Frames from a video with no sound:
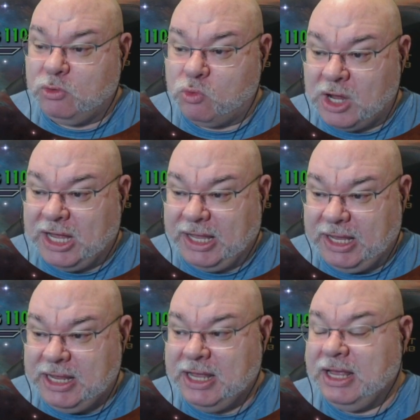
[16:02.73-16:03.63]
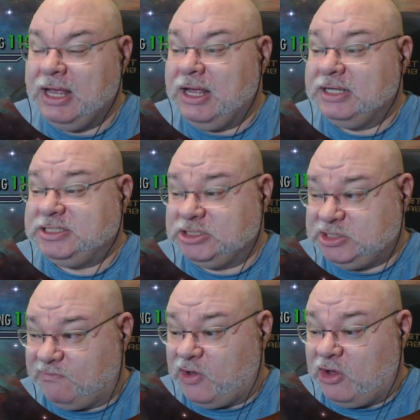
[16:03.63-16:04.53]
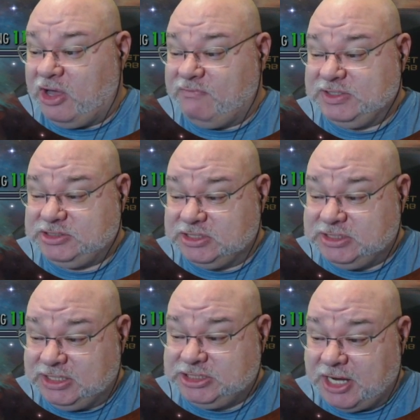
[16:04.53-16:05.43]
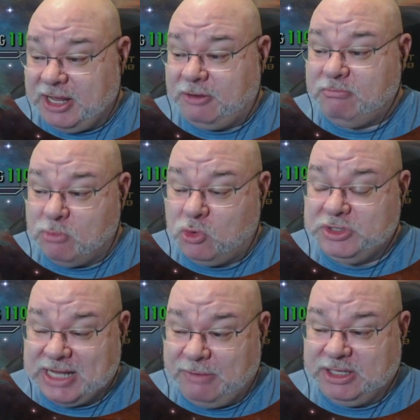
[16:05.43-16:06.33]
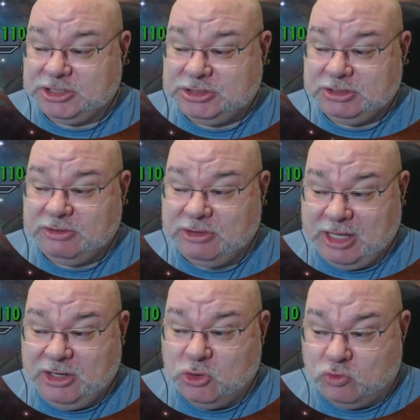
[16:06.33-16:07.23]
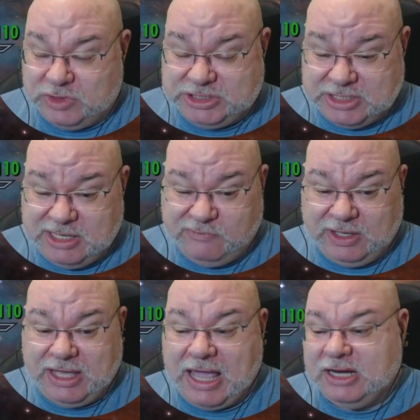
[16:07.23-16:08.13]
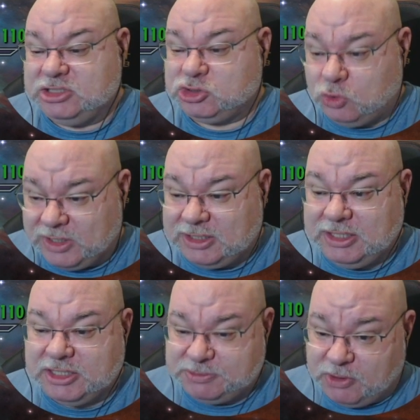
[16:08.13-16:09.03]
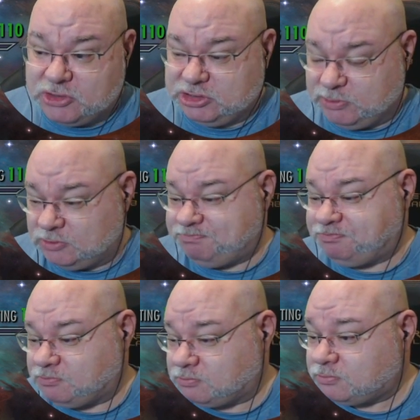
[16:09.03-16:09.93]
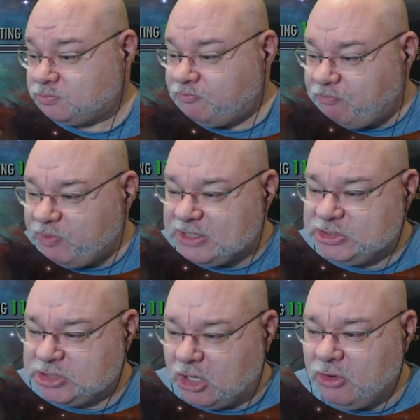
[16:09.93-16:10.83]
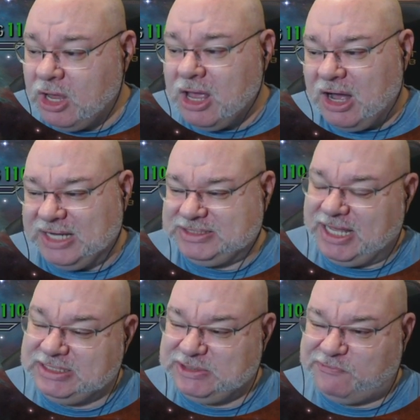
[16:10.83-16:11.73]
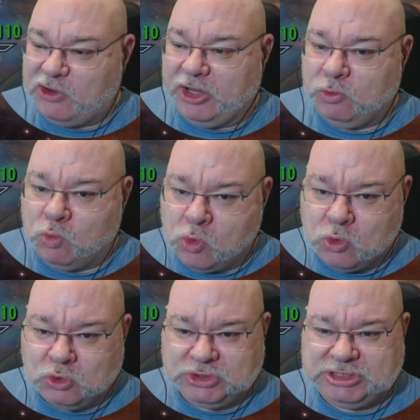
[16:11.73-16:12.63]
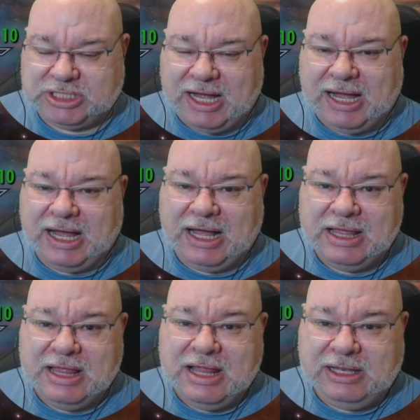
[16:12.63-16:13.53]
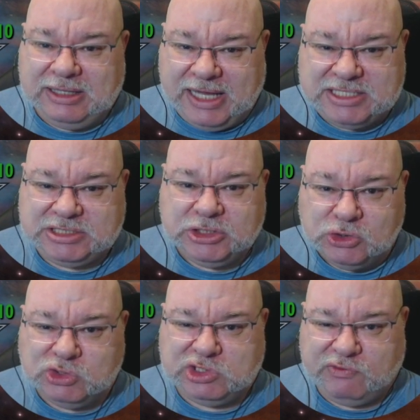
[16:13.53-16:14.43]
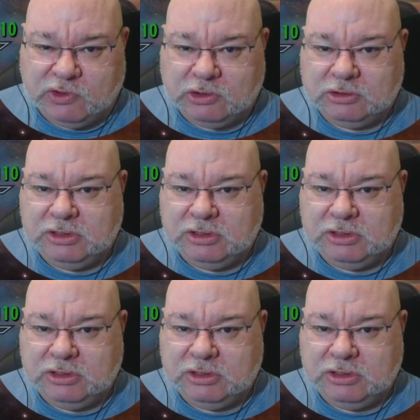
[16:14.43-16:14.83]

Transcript: way to survive is to dish out more damage than you're receiving, and as quickly as possible. So I tend to find wards are less useful,